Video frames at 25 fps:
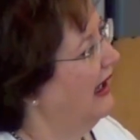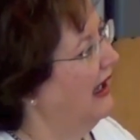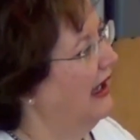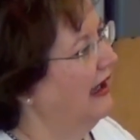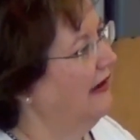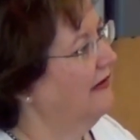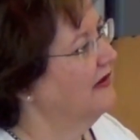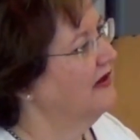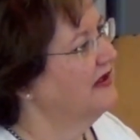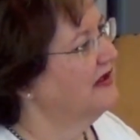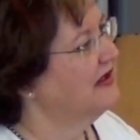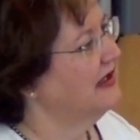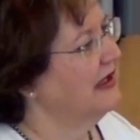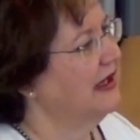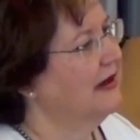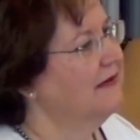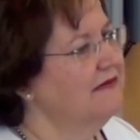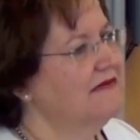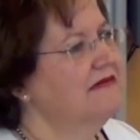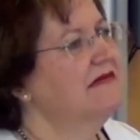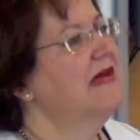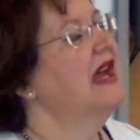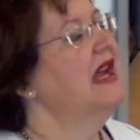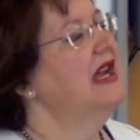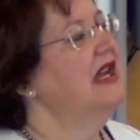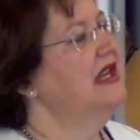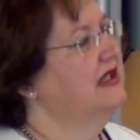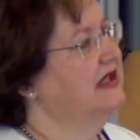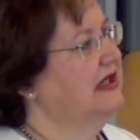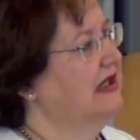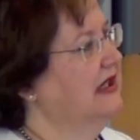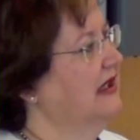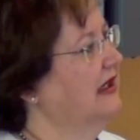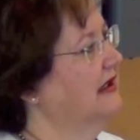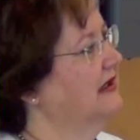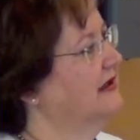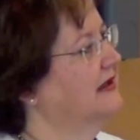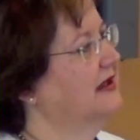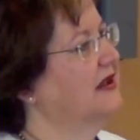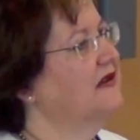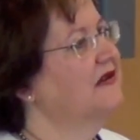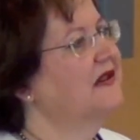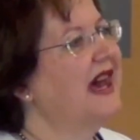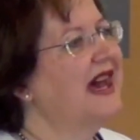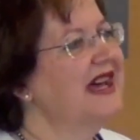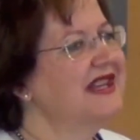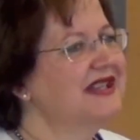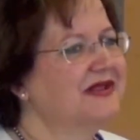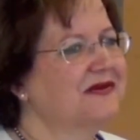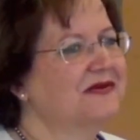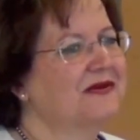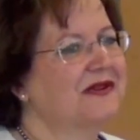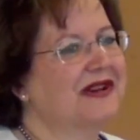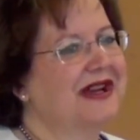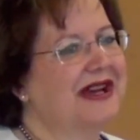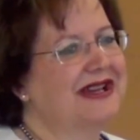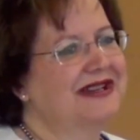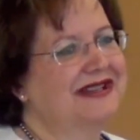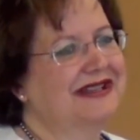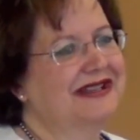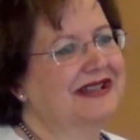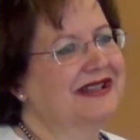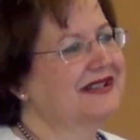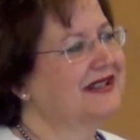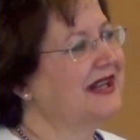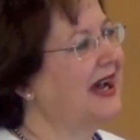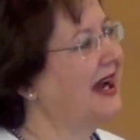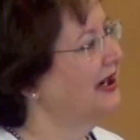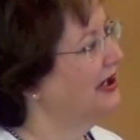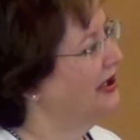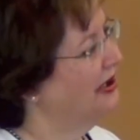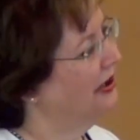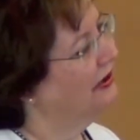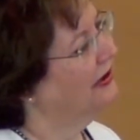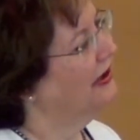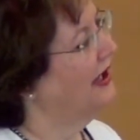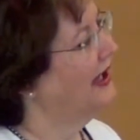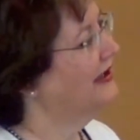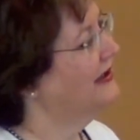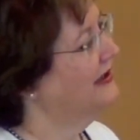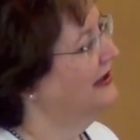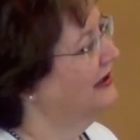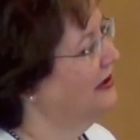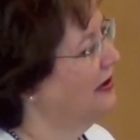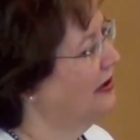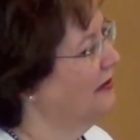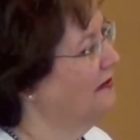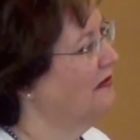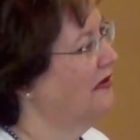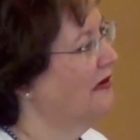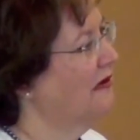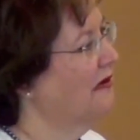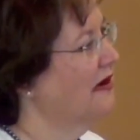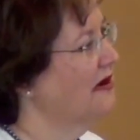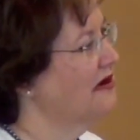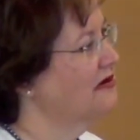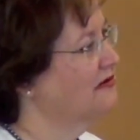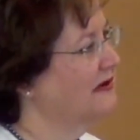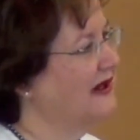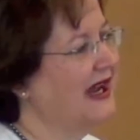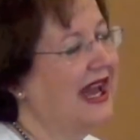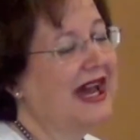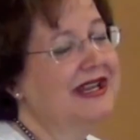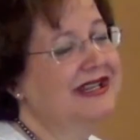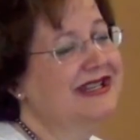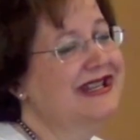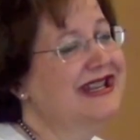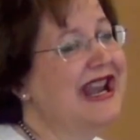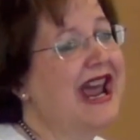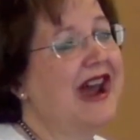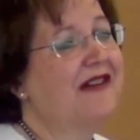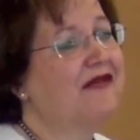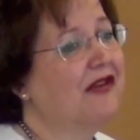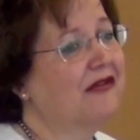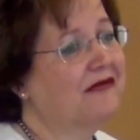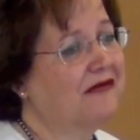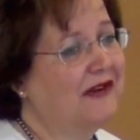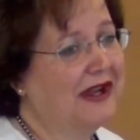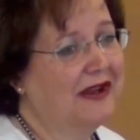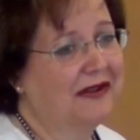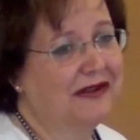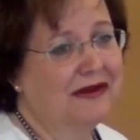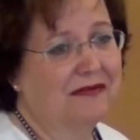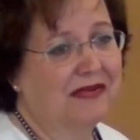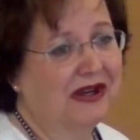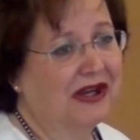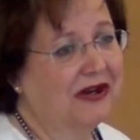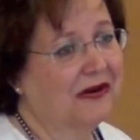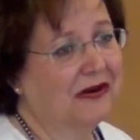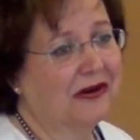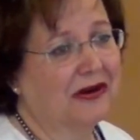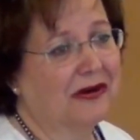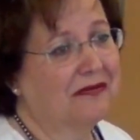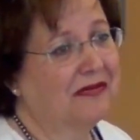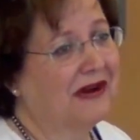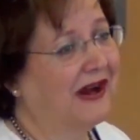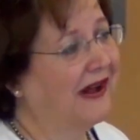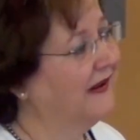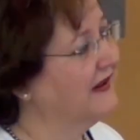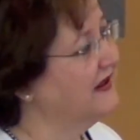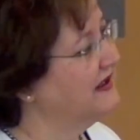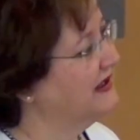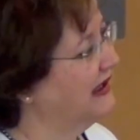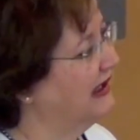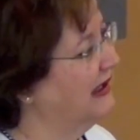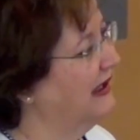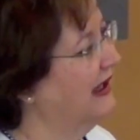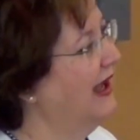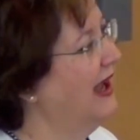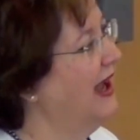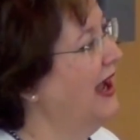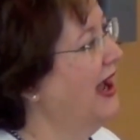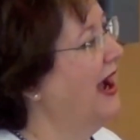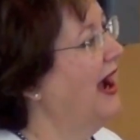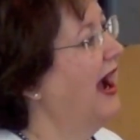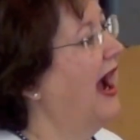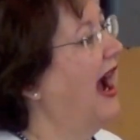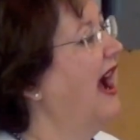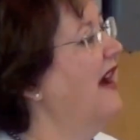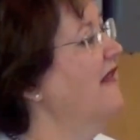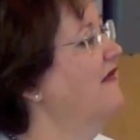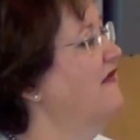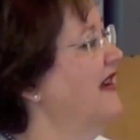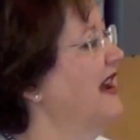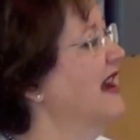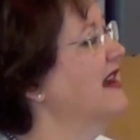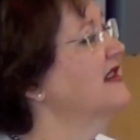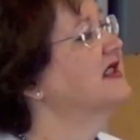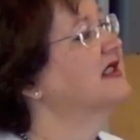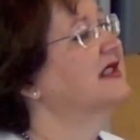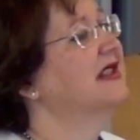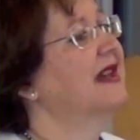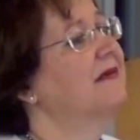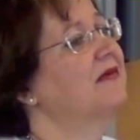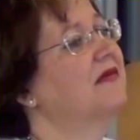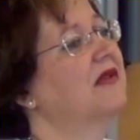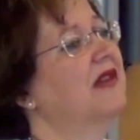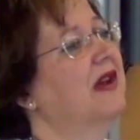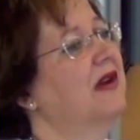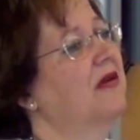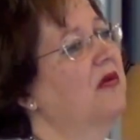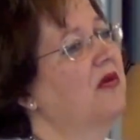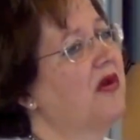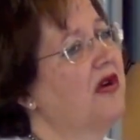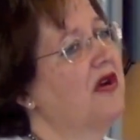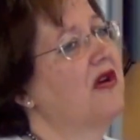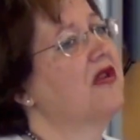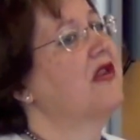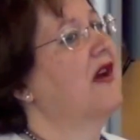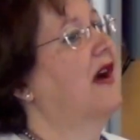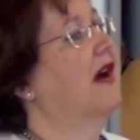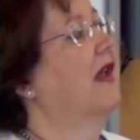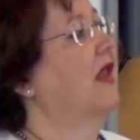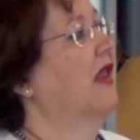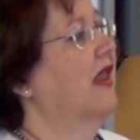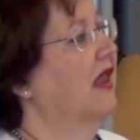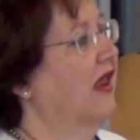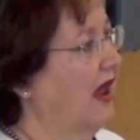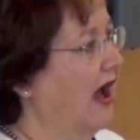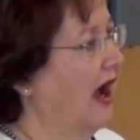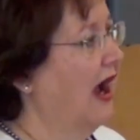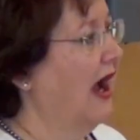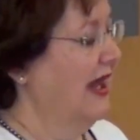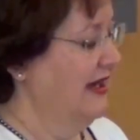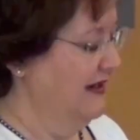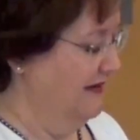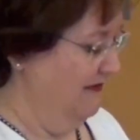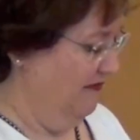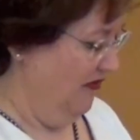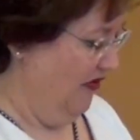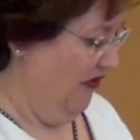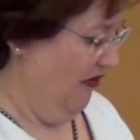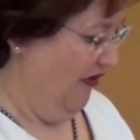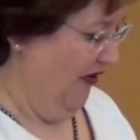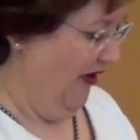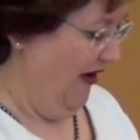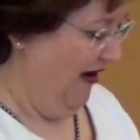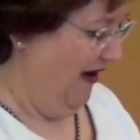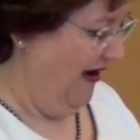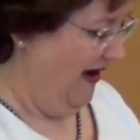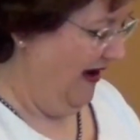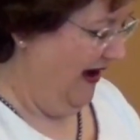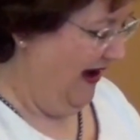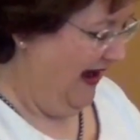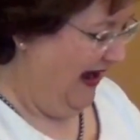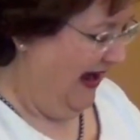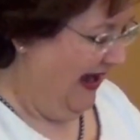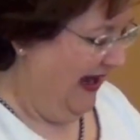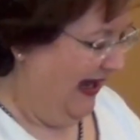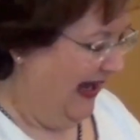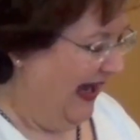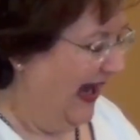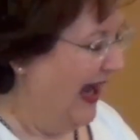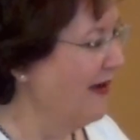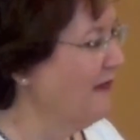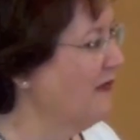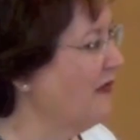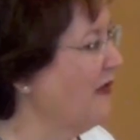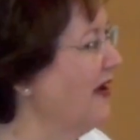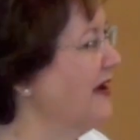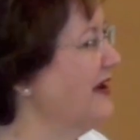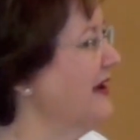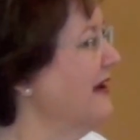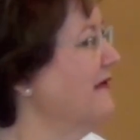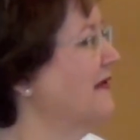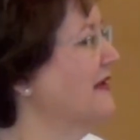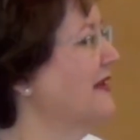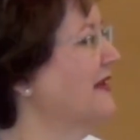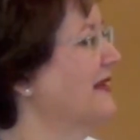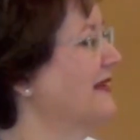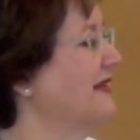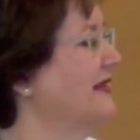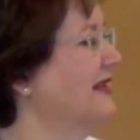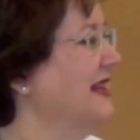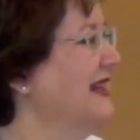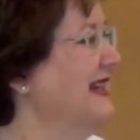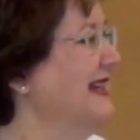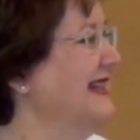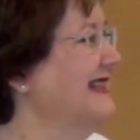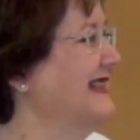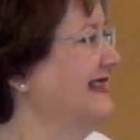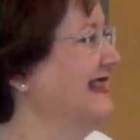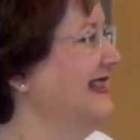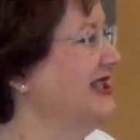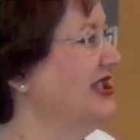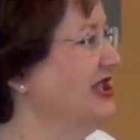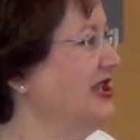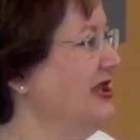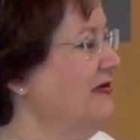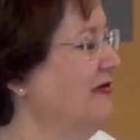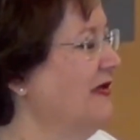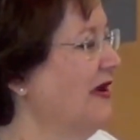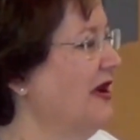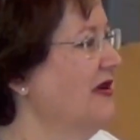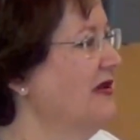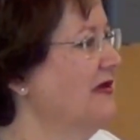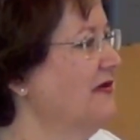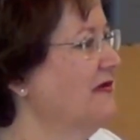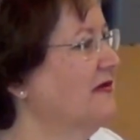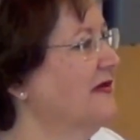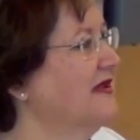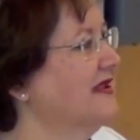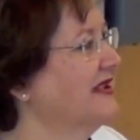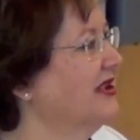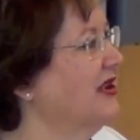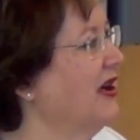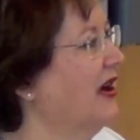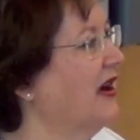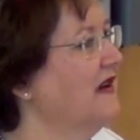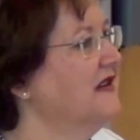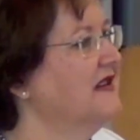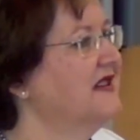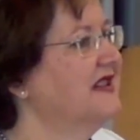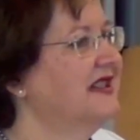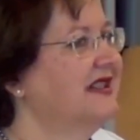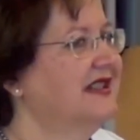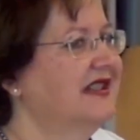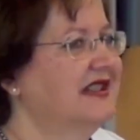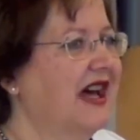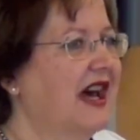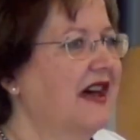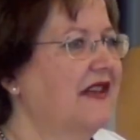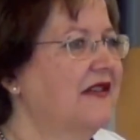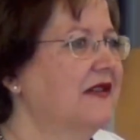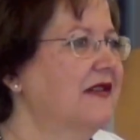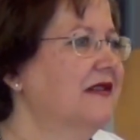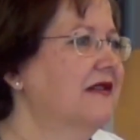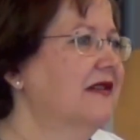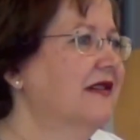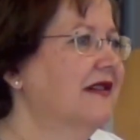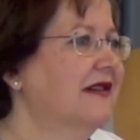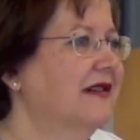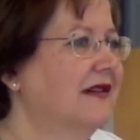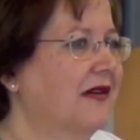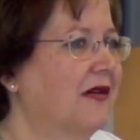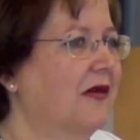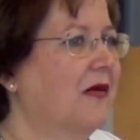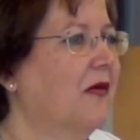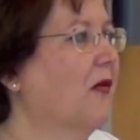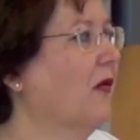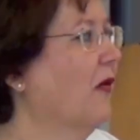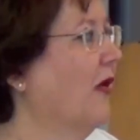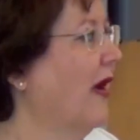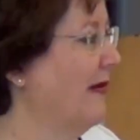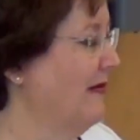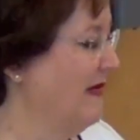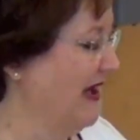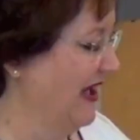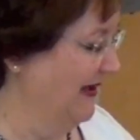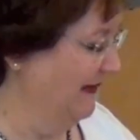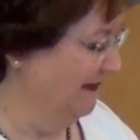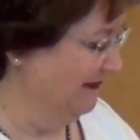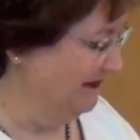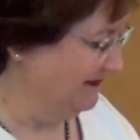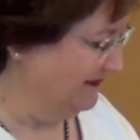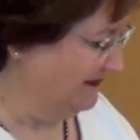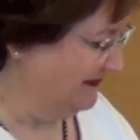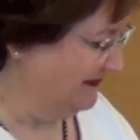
It was amazing. So that's what I did, is I collected her poetry. I'd never found the burial policy. I found something worth a lot more. And one of the things that she wrote was called Southern Woman.